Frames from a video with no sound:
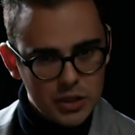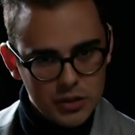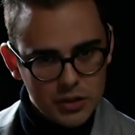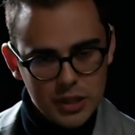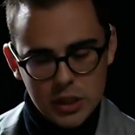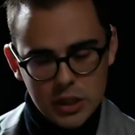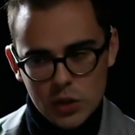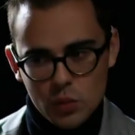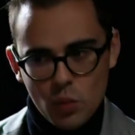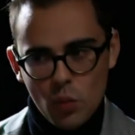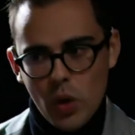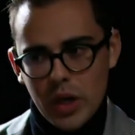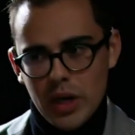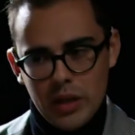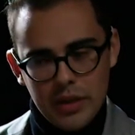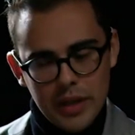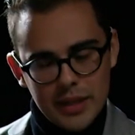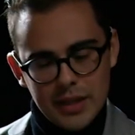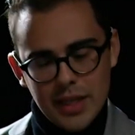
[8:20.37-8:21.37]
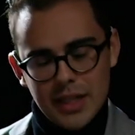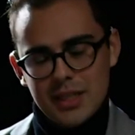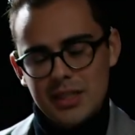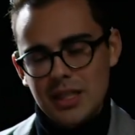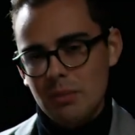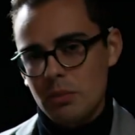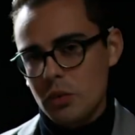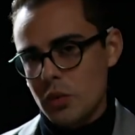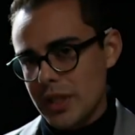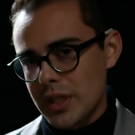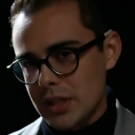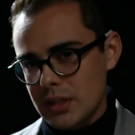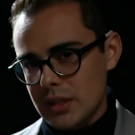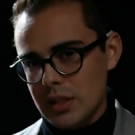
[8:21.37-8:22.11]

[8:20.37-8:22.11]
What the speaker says: This is one thing that separates